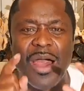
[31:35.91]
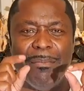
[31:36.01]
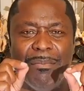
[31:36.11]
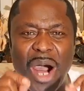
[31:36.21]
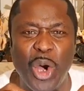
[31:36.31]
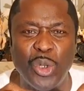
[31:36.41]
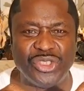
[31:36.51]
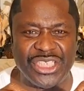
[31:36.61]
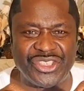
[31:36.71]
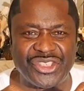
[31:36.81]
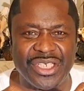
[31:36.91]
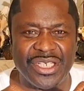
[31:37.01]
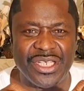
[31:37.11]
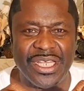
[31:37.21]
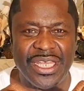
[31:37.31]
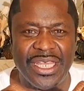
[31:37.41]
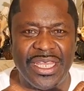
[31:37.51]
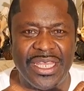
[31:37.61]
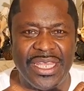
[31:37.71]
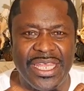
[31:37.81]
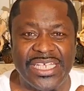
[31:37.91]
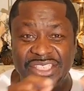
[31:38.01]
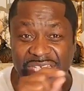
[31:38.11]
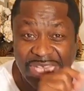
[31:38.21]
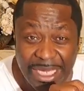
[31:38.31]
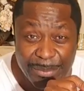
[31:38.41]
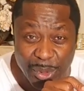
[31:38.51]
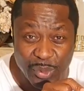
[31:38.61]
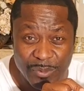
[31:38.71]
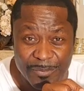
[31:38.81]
Moses is a Hebrew.